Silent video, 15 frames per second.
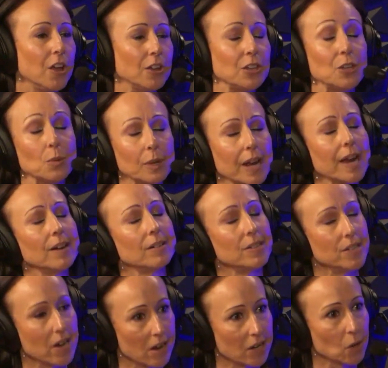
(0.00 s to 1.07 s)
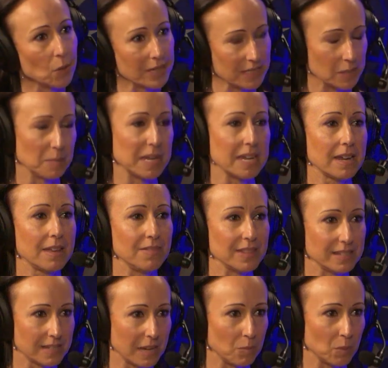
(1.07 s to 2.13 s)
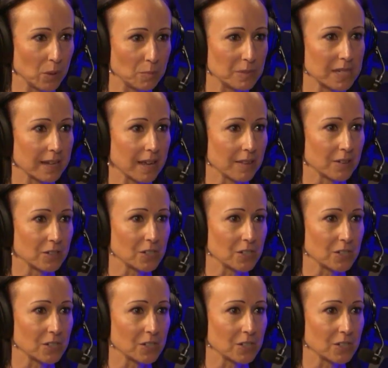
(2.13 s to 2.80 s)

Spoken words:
you and I are not going to be in the same room together.